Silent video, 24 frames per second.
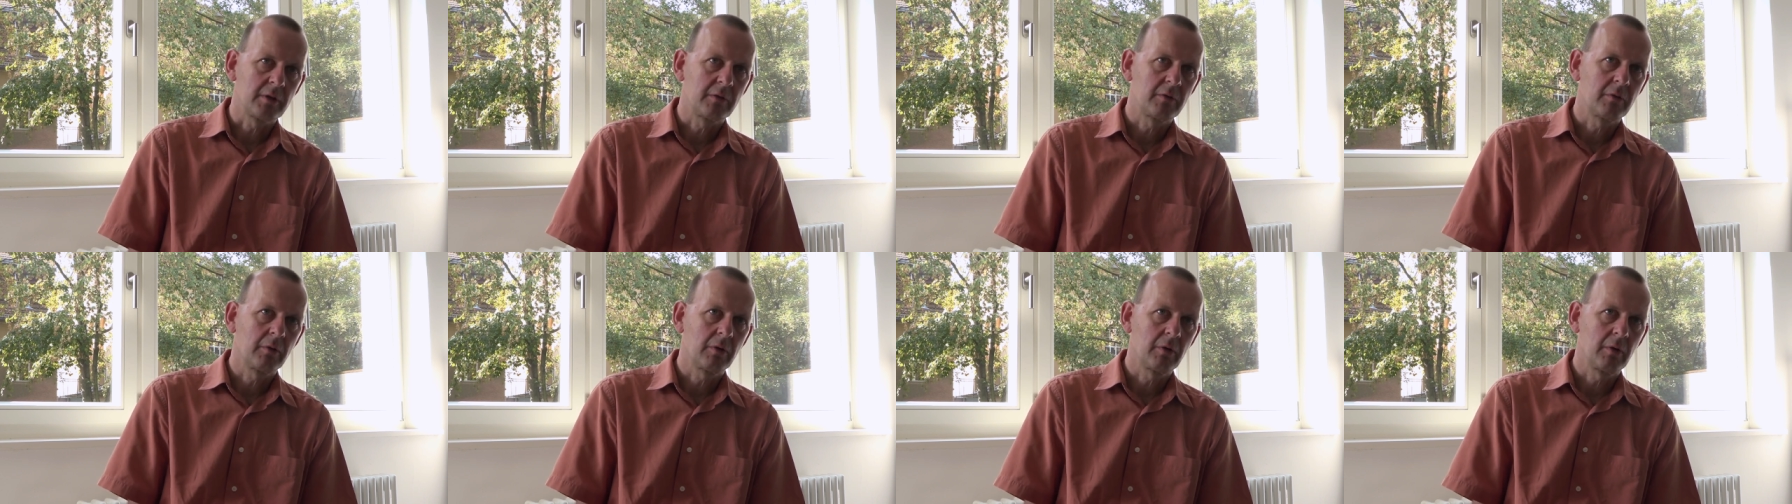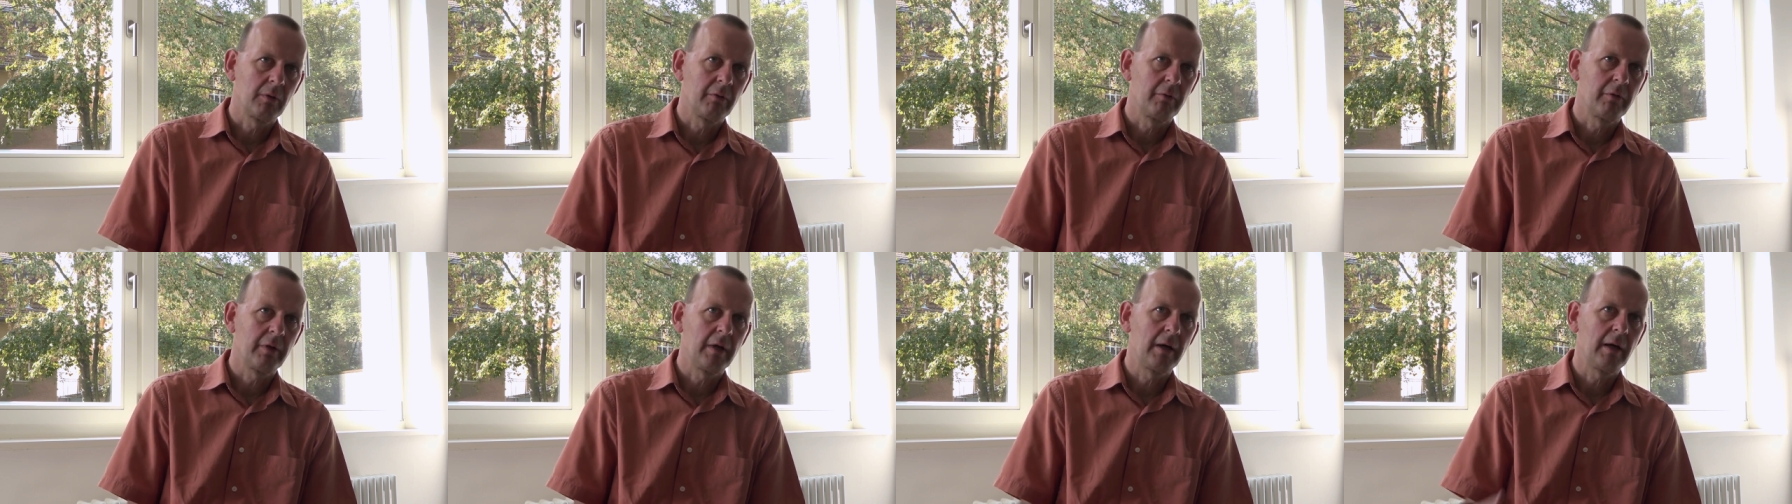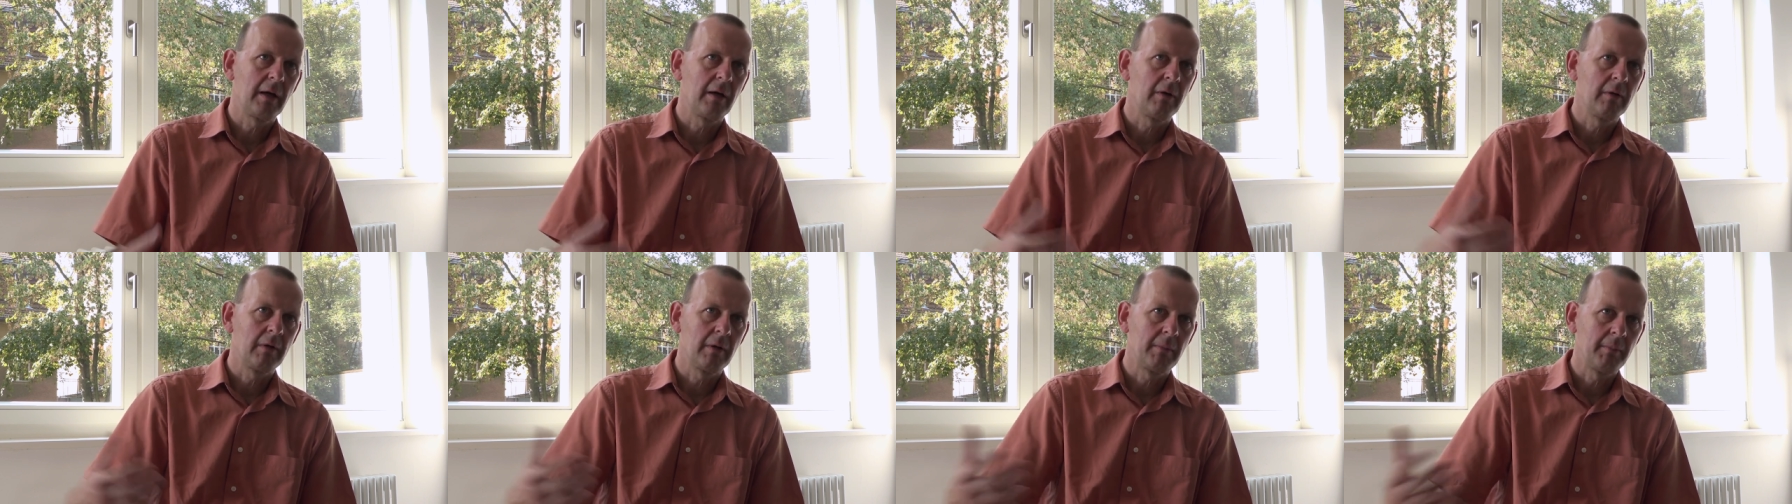to convey
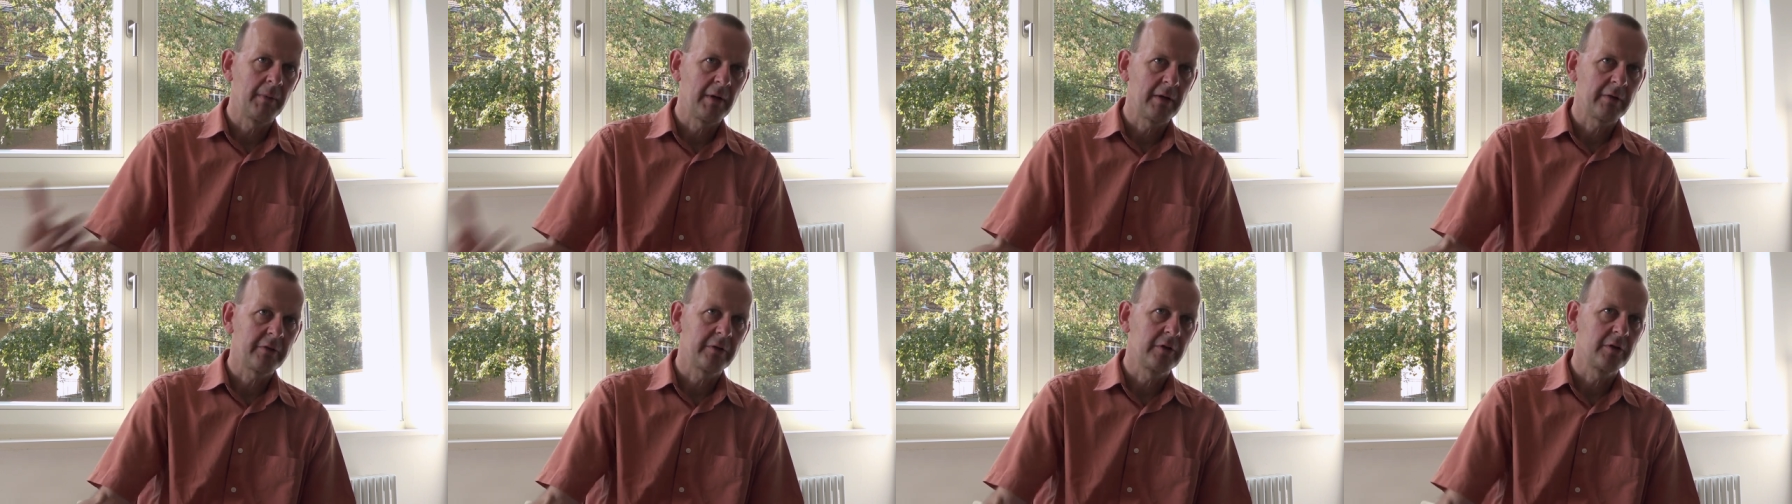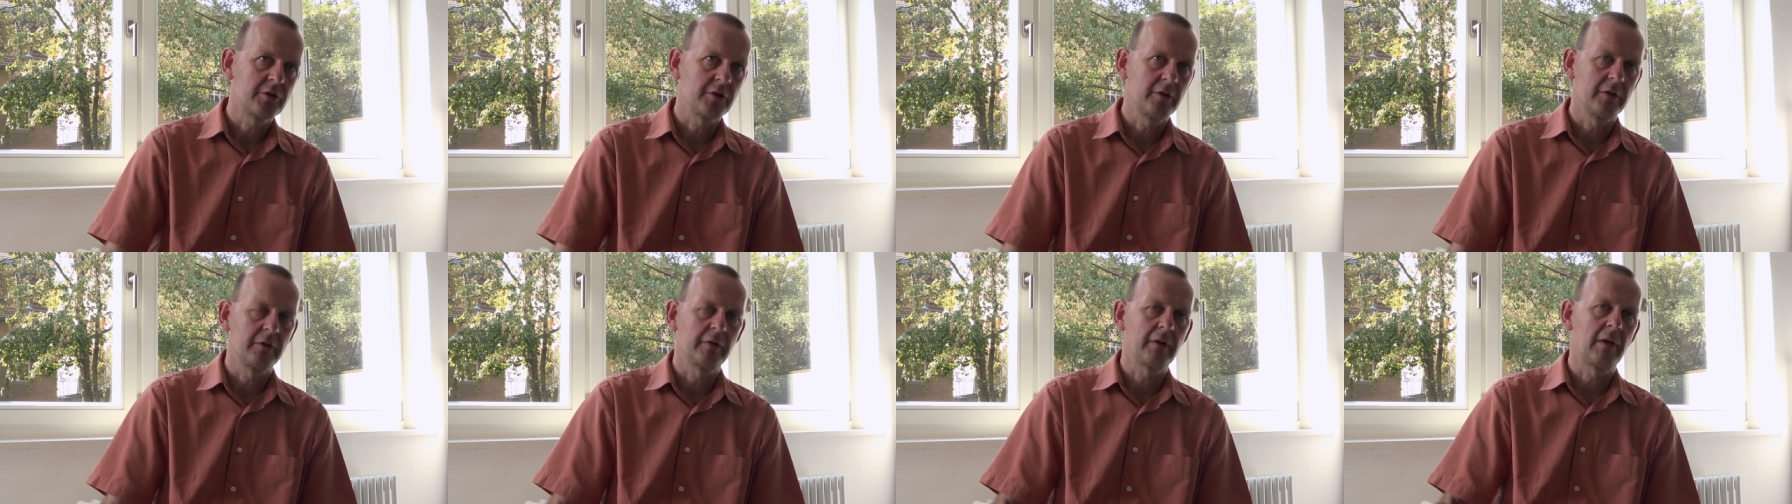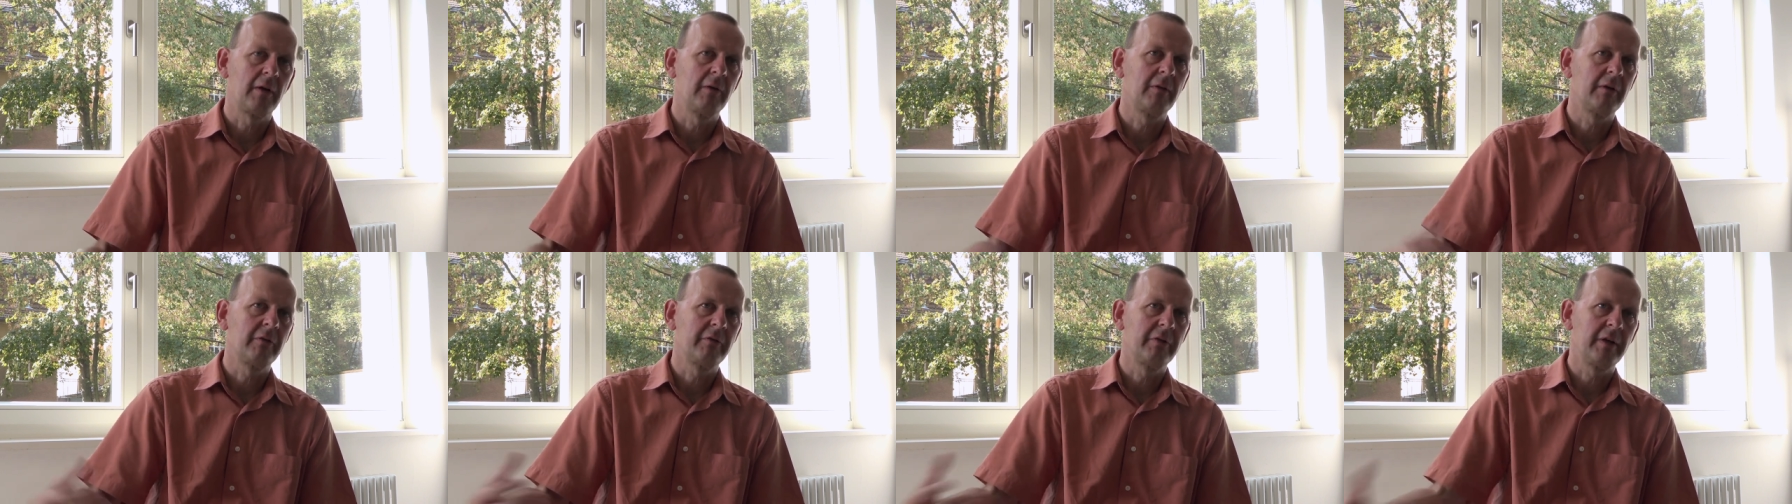our messages,
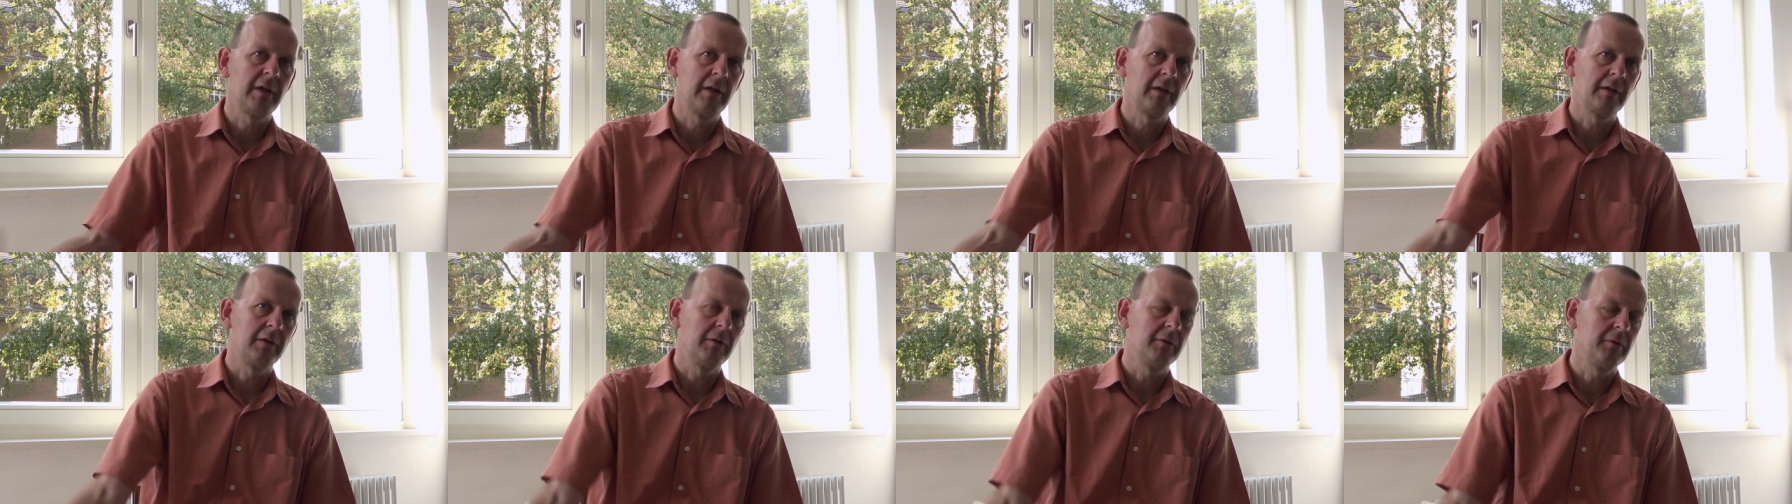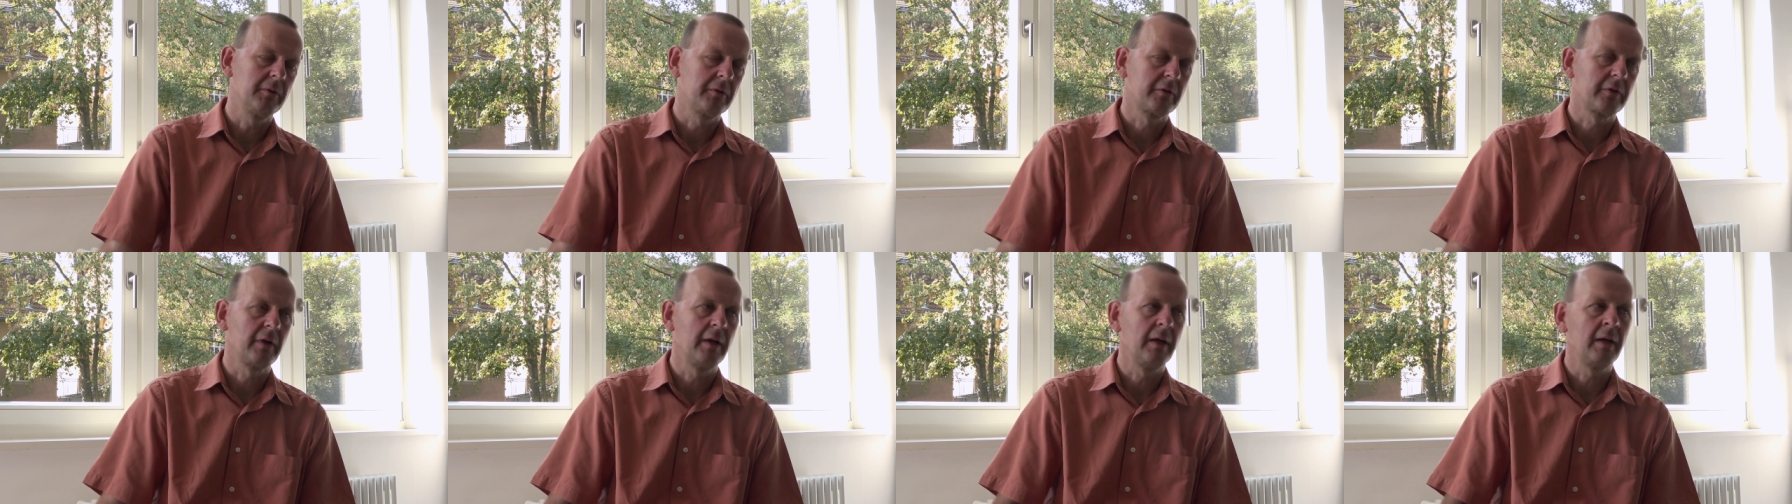our values.